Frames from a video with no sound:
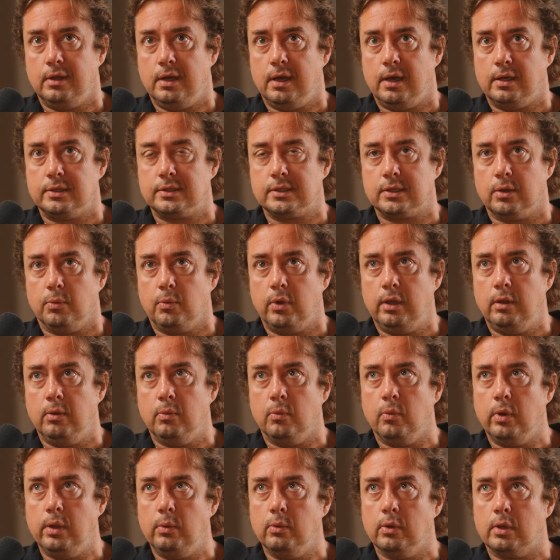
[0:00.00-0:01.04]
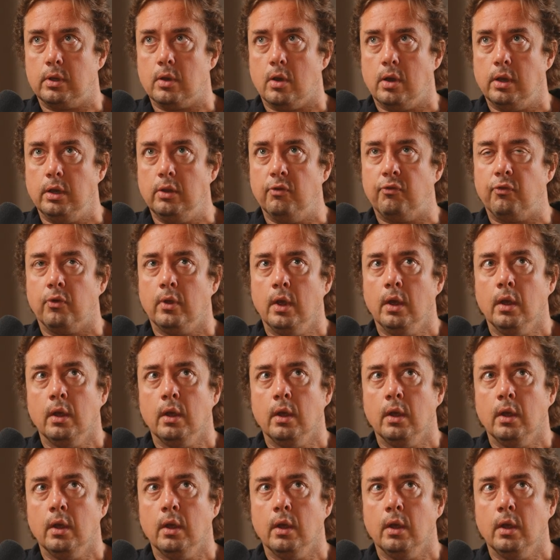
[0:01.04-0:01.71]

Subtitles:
yeah, so we were kind of,